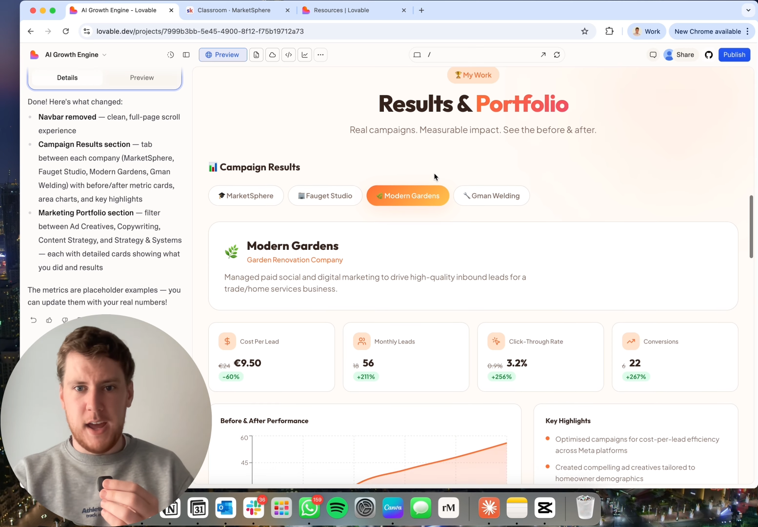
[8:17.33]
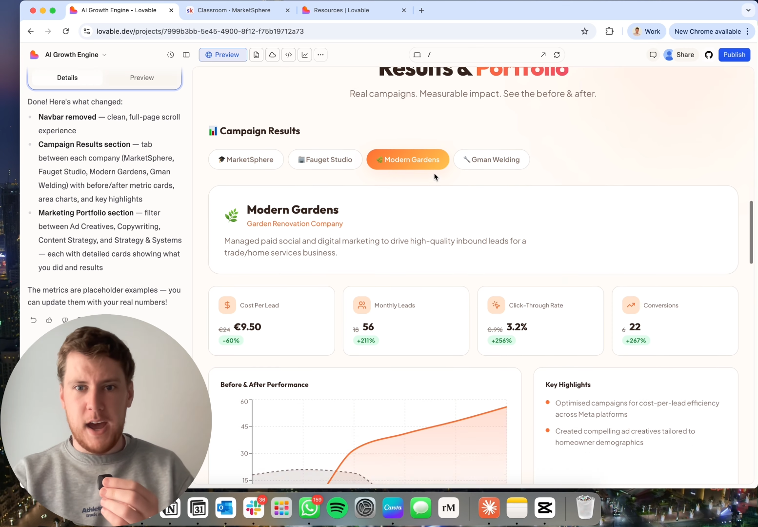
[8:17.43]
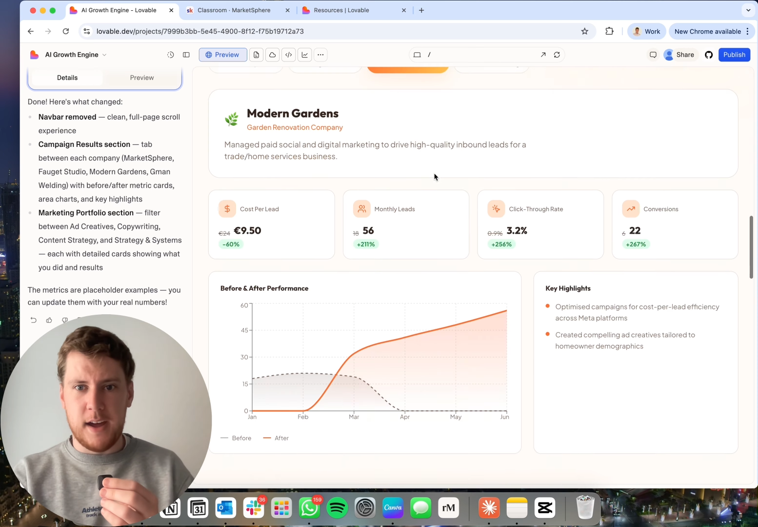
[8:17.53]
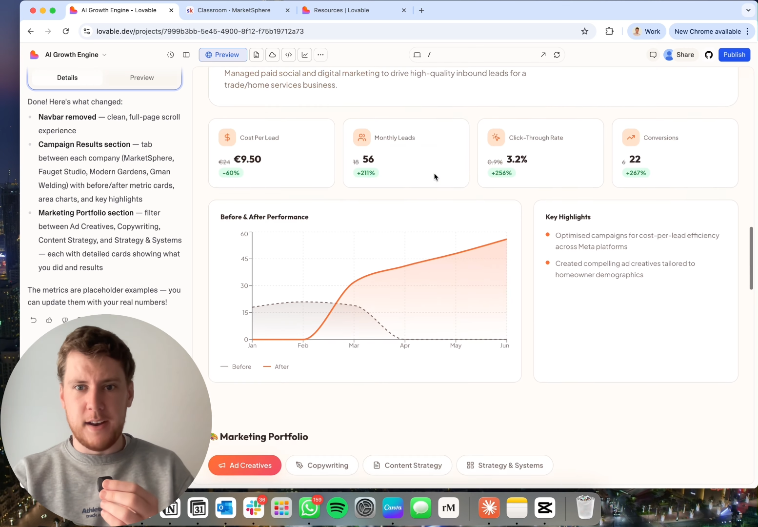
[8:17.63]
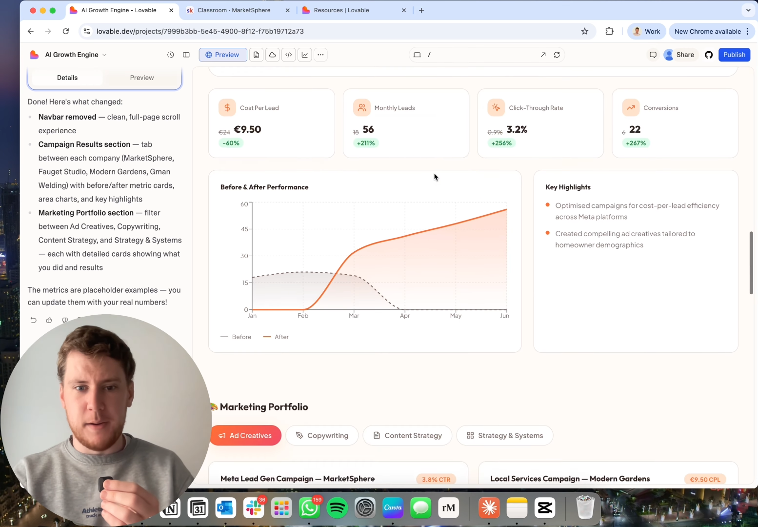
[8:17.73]

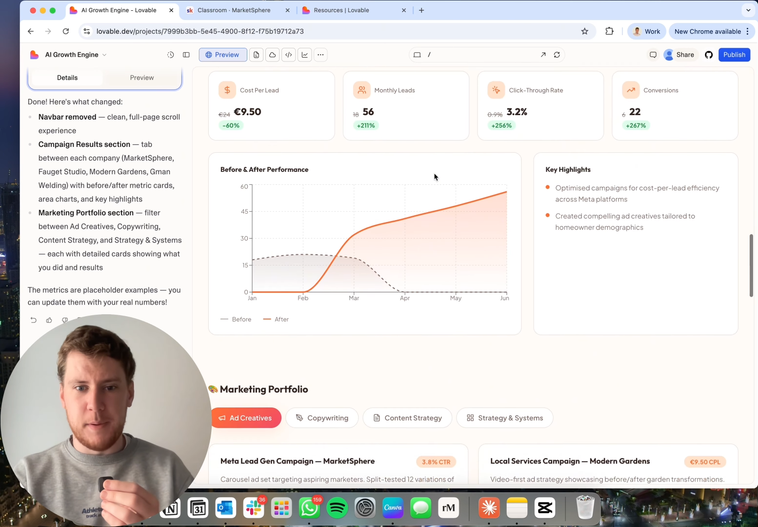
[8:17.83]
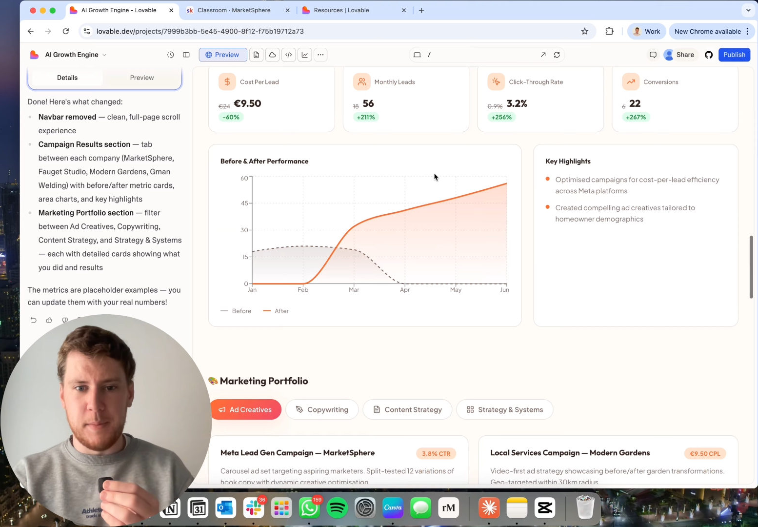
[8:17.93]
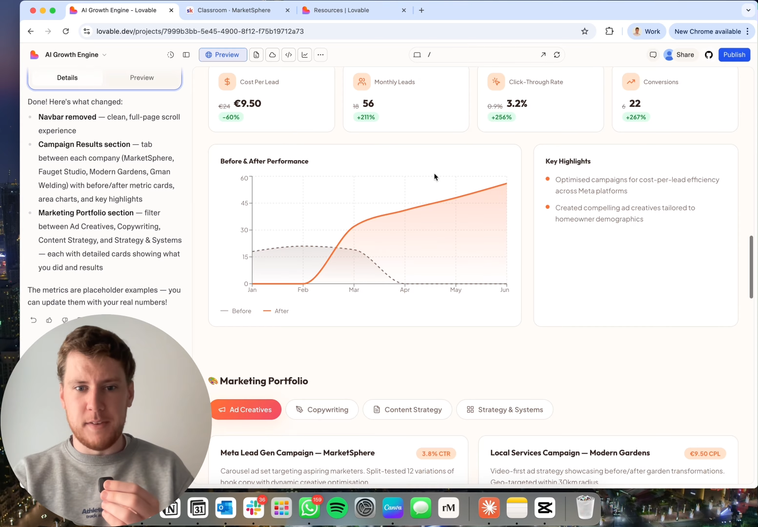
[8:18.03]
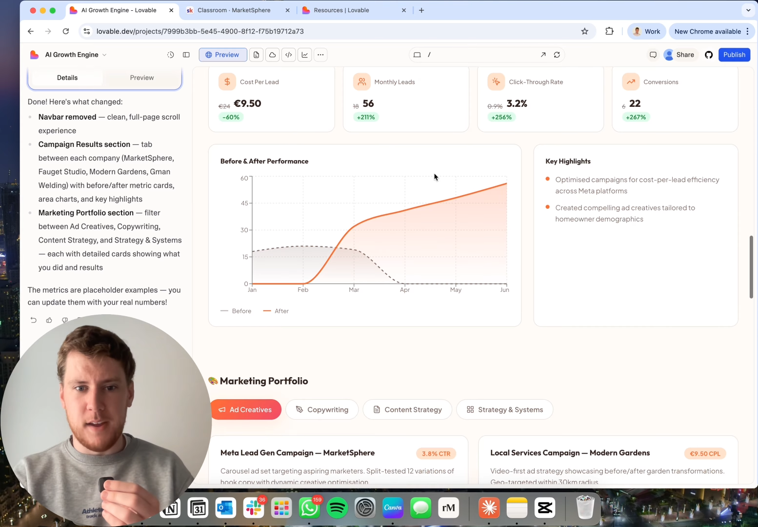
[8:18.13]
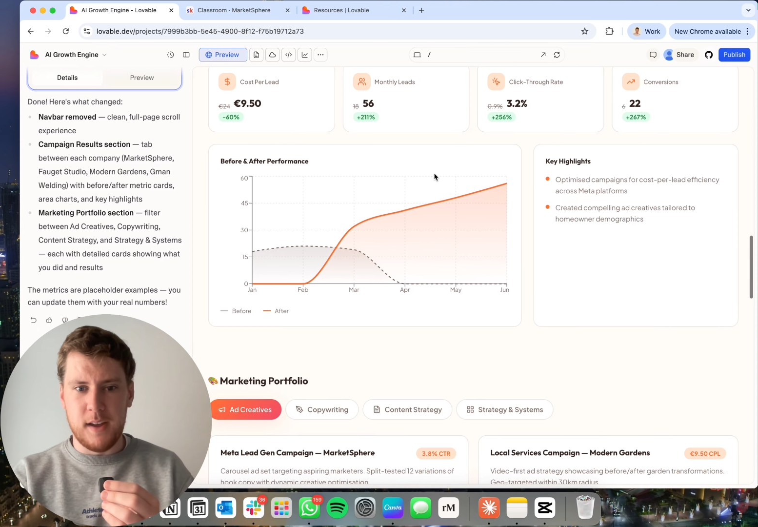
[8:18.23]
And then I'll probably
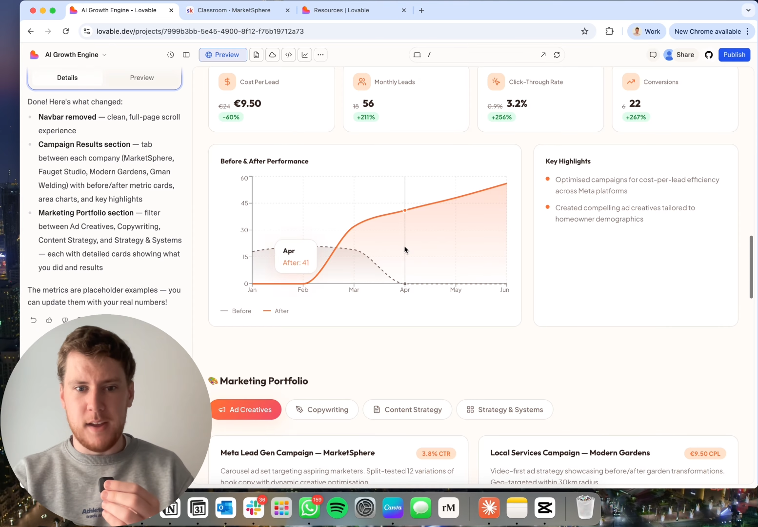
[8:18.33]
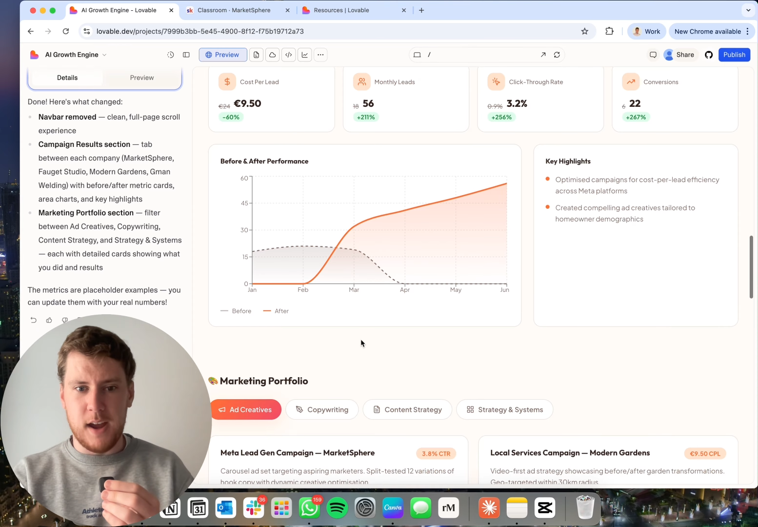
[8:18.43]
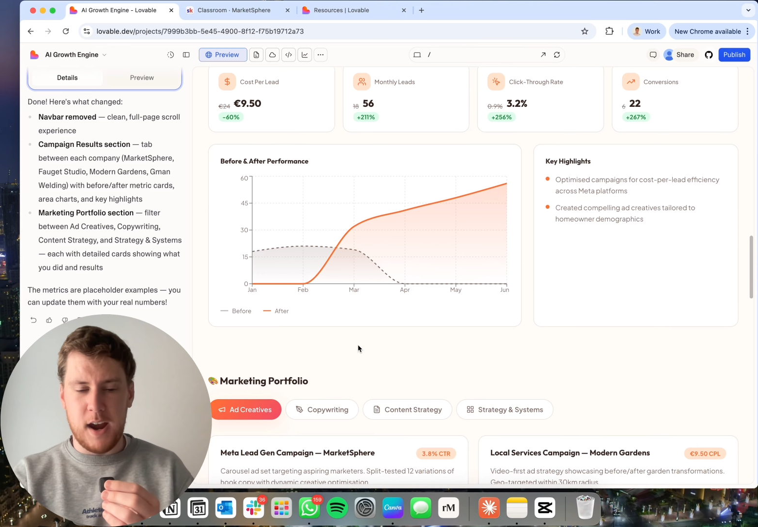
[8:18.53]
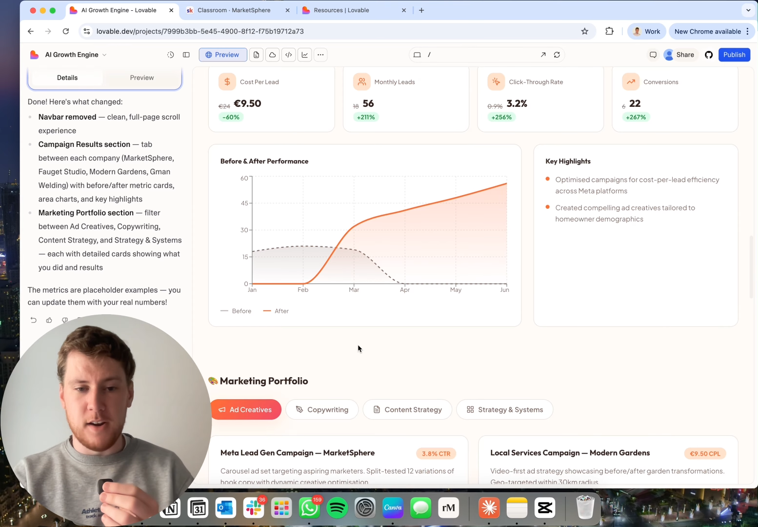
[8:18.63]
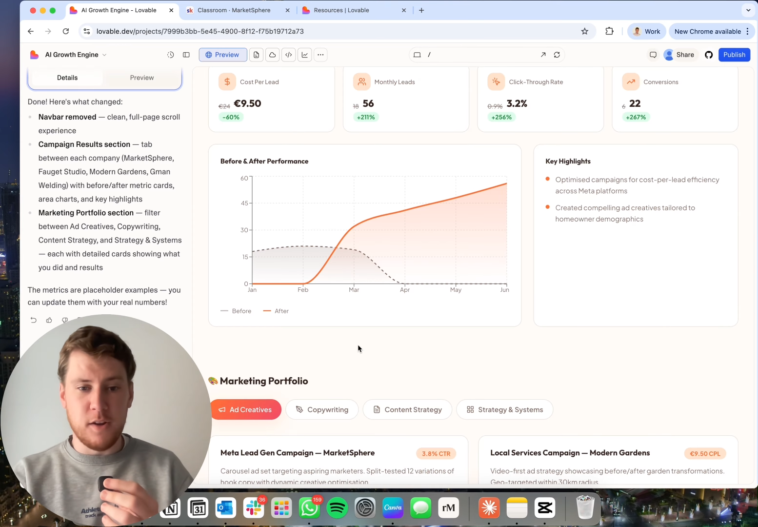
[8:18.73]
say,
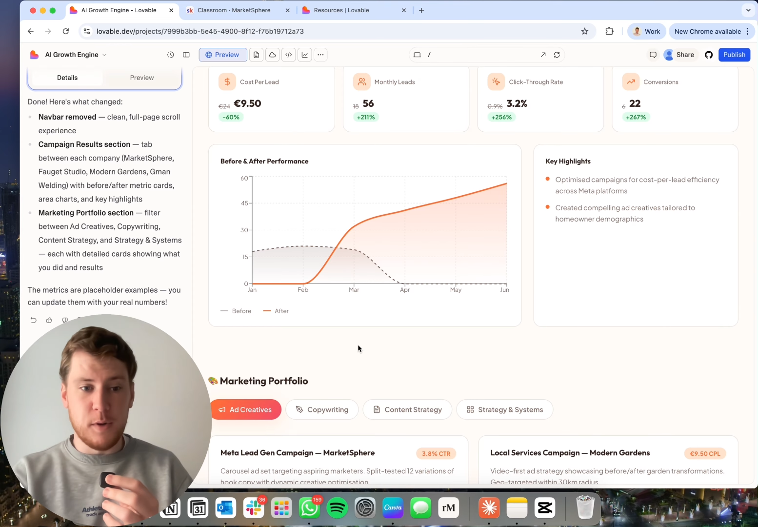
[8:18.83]
are you